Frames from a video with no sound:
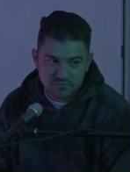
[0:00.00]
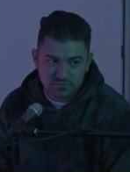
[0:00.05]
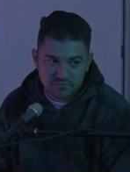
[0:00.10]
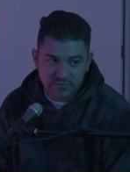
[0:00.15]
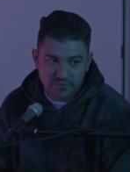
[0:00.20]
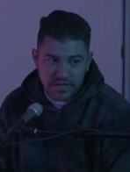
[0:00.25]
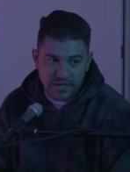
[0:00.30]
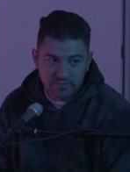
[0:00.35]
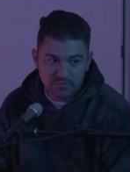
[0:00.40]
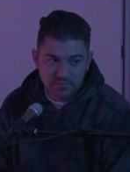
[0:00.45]

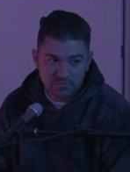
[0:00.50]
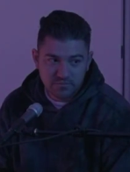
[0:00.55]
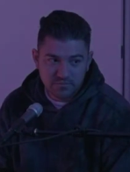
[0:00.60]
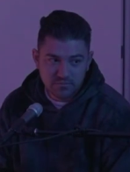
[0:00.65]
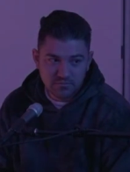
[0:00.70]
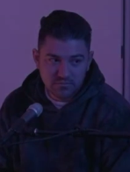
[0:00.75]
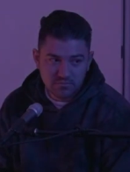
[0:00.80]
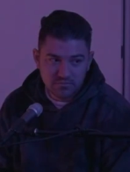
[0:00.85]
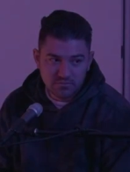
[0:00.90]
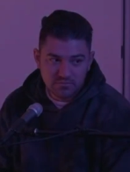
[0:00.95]
Now?
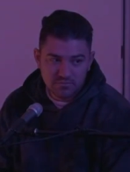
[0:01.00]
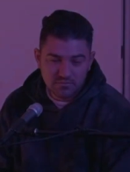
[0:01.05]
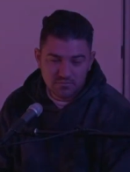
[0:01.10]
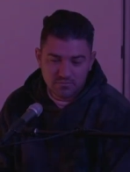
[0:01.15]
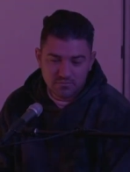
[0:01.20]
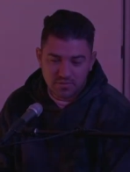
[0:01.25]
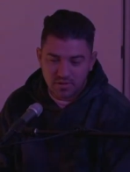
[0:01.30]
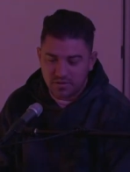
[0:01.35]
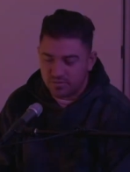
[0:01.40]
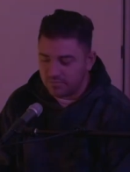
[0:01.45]
Yeah, we're good.
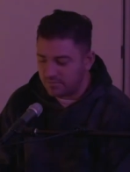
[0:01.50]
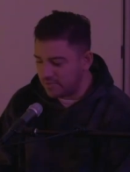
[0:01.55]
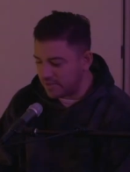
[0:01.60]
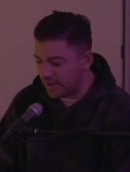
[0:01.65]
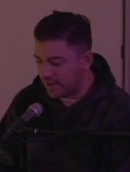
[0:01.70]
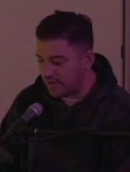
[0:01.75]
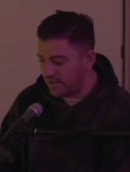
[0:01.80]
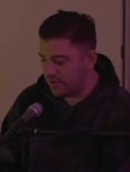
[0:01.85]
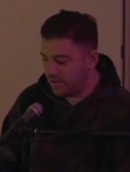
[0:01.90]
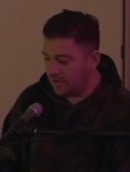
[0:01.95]
Oh,
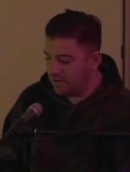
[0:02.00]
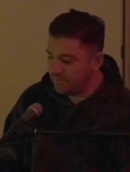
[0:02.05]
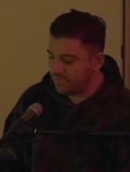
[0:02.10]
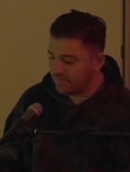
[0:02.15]
okay.